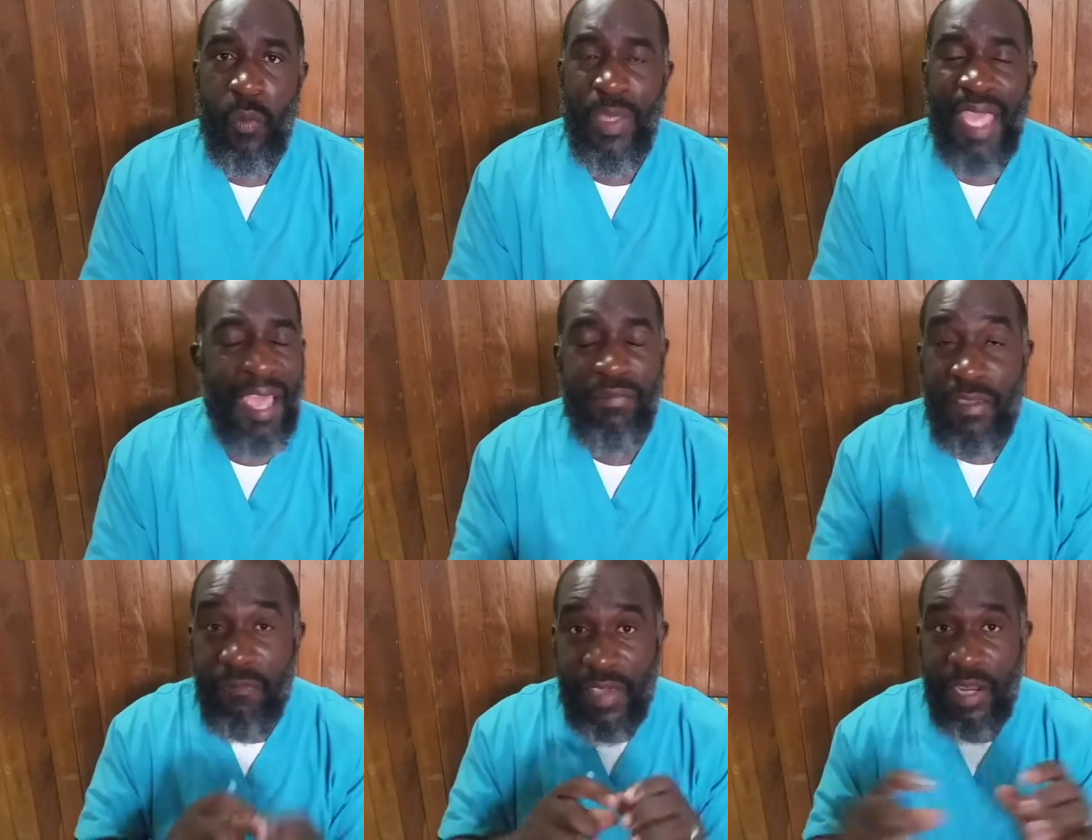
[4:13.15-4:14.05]
We have
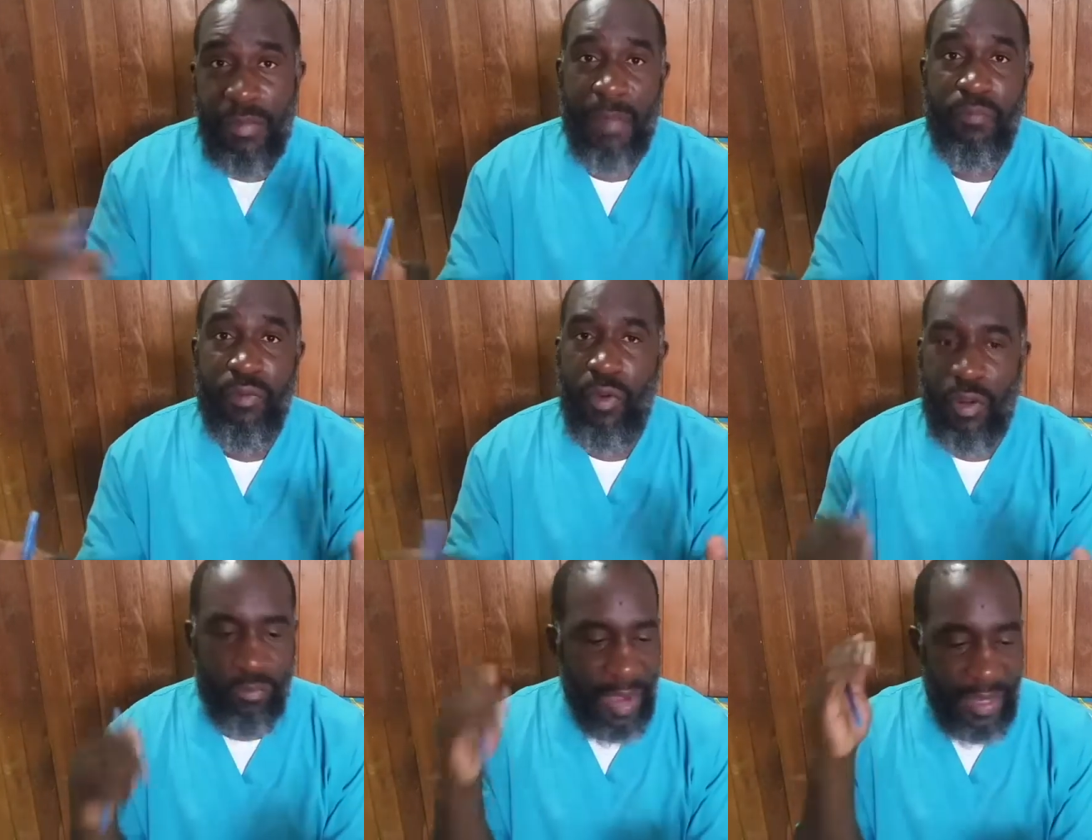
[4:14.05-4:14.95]
developed a
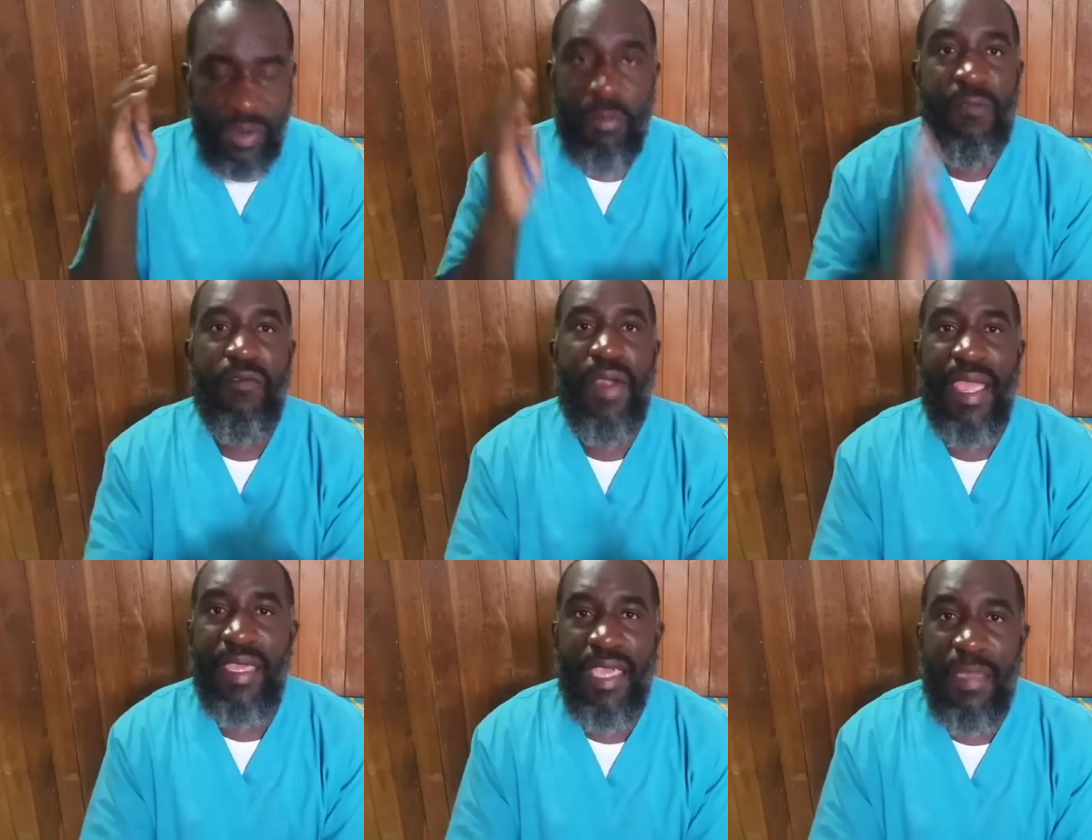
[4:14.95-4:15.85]
product. Right now, before
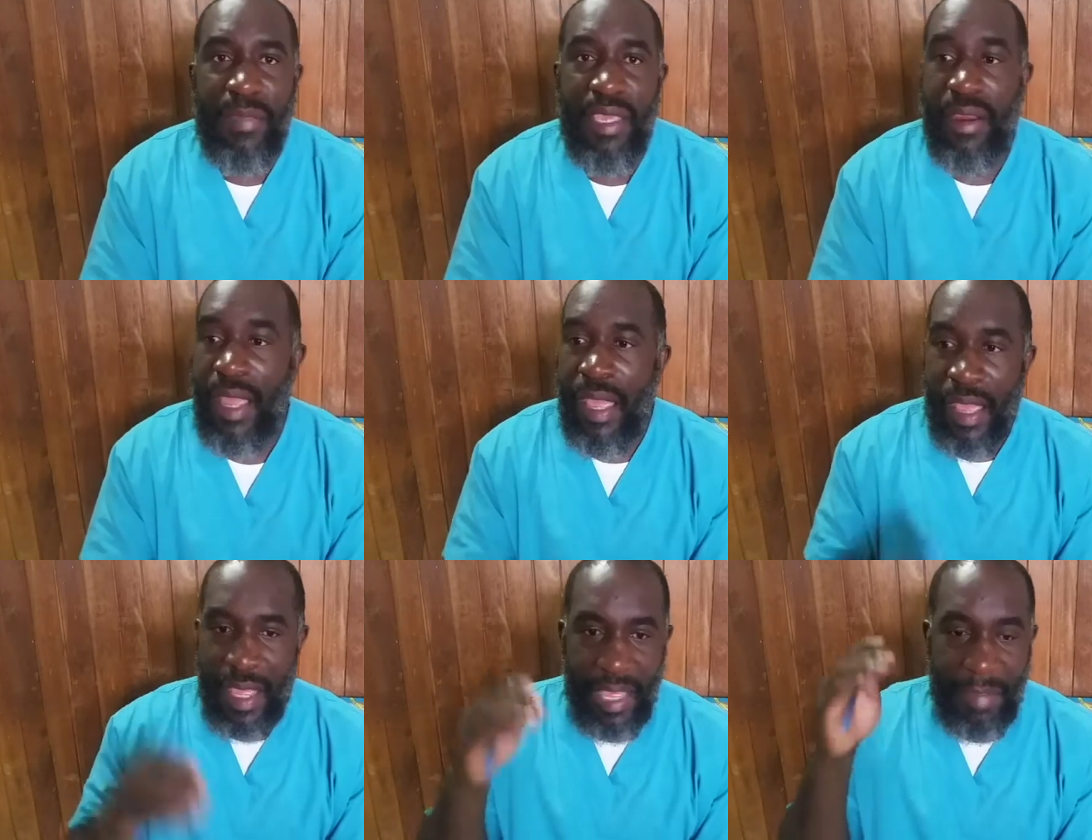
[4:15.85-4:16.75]
I came here,
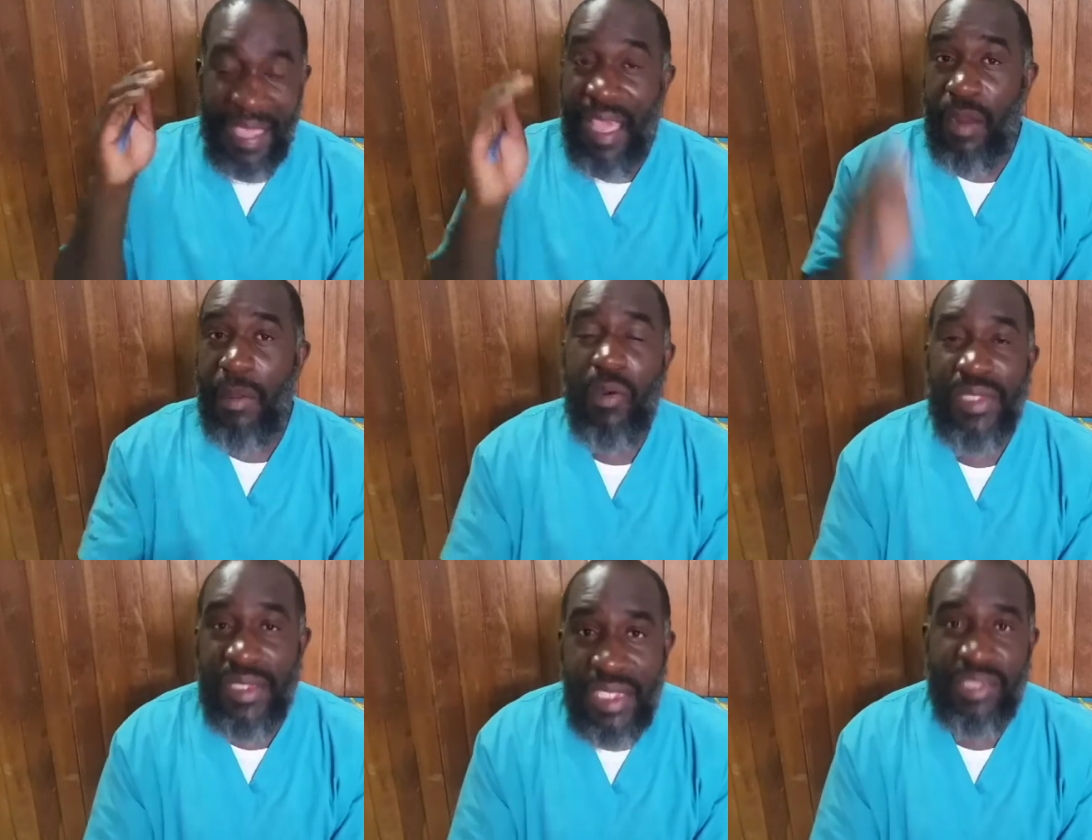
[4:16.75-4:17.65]
um, I got up
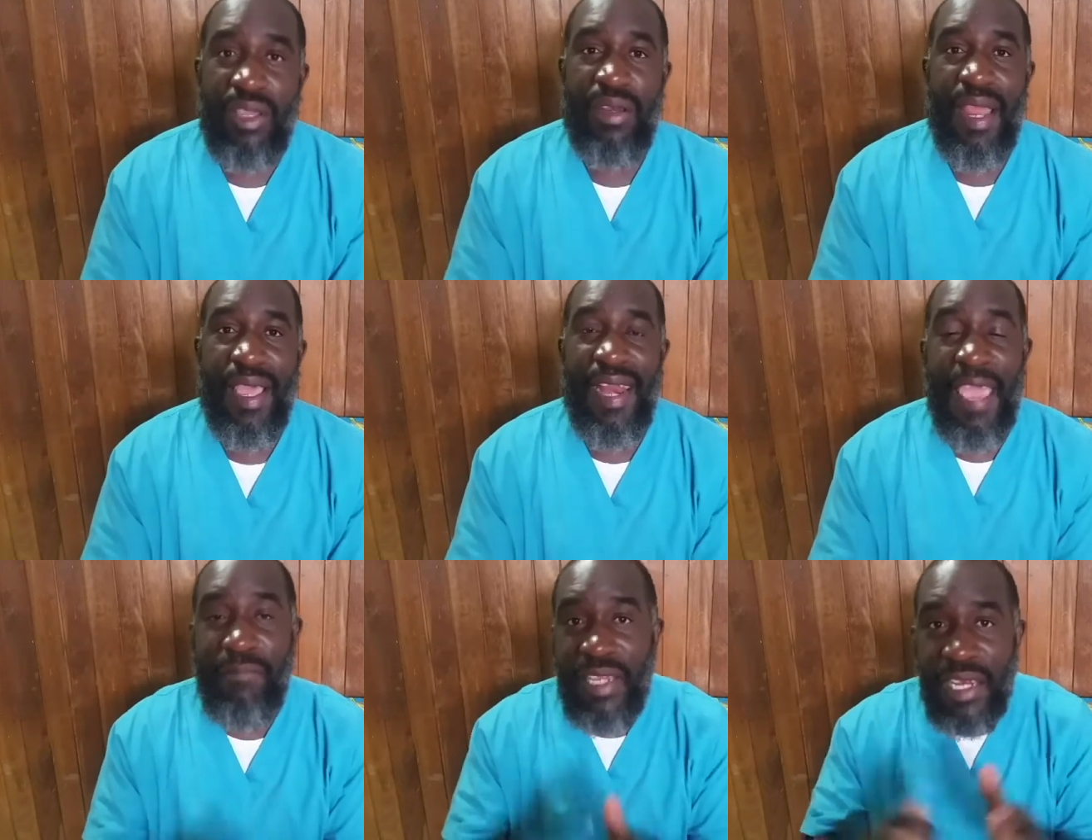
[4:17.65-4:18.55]
about six o'clock, and
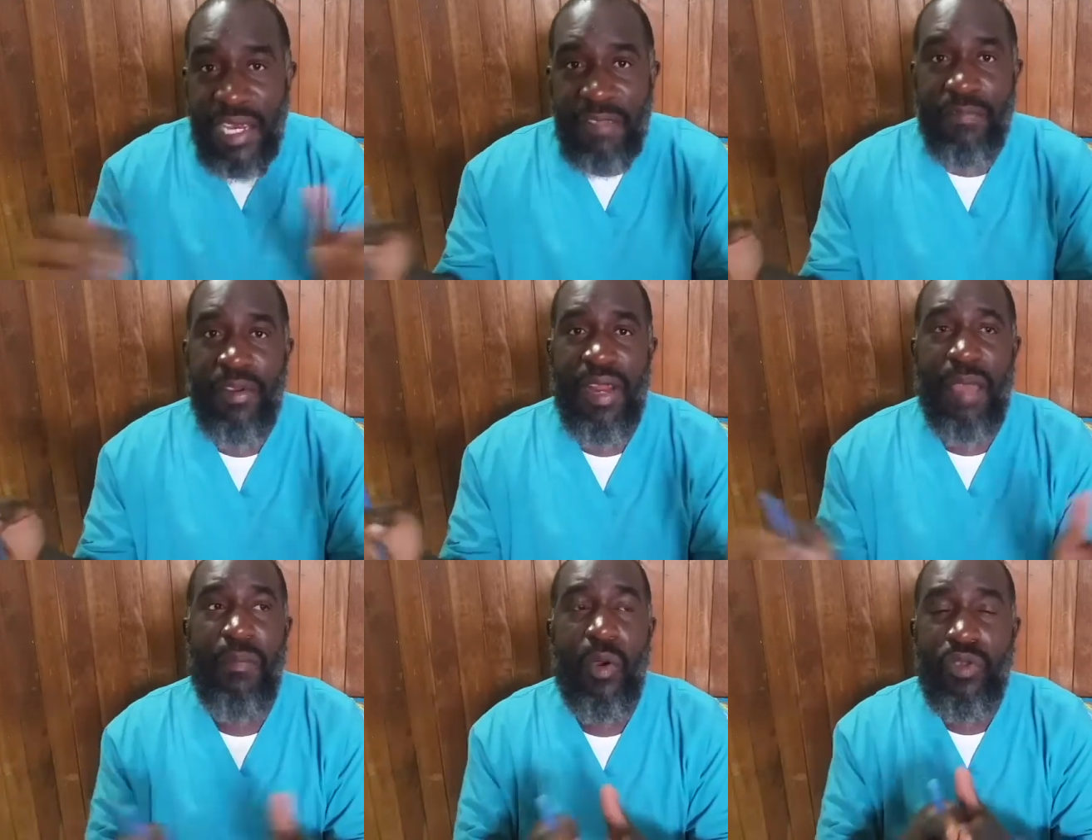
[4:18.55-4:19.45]
I've delivered
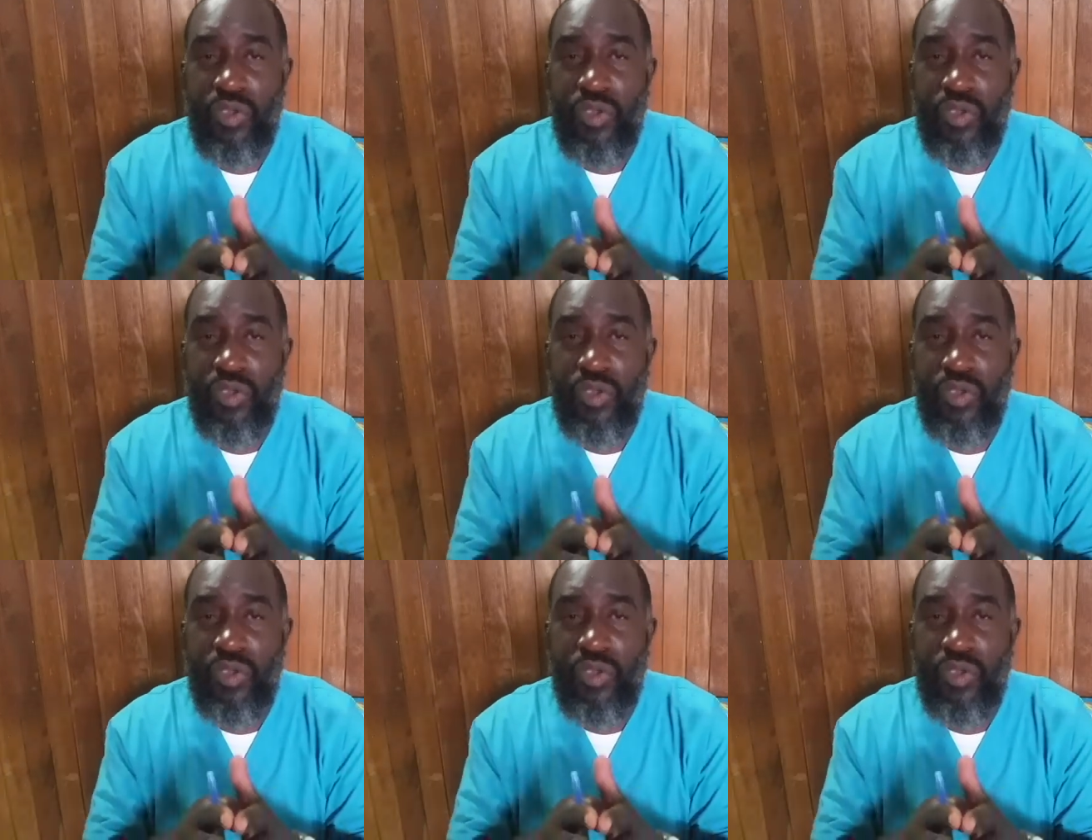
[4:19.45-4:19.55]
about